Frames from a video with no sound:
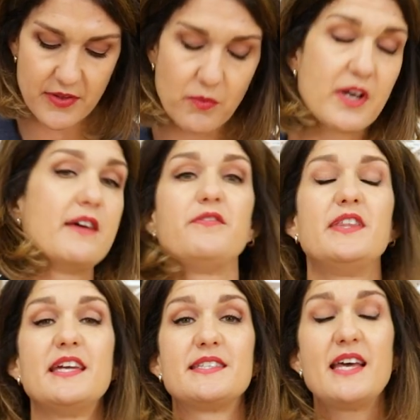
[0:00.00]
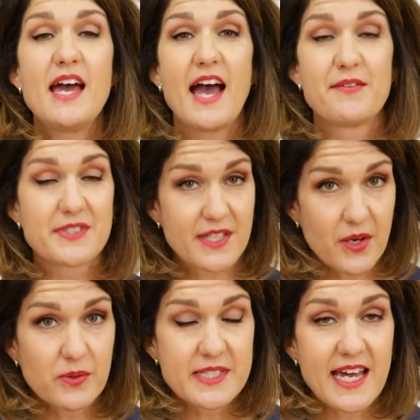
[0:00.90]
that work for this have
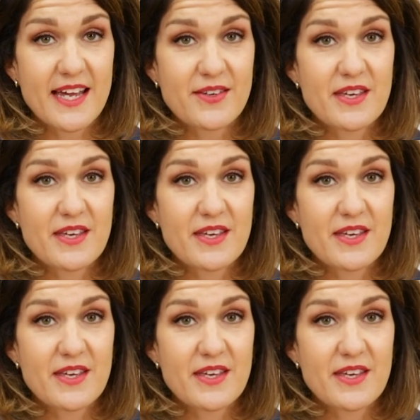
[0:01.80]
sold out.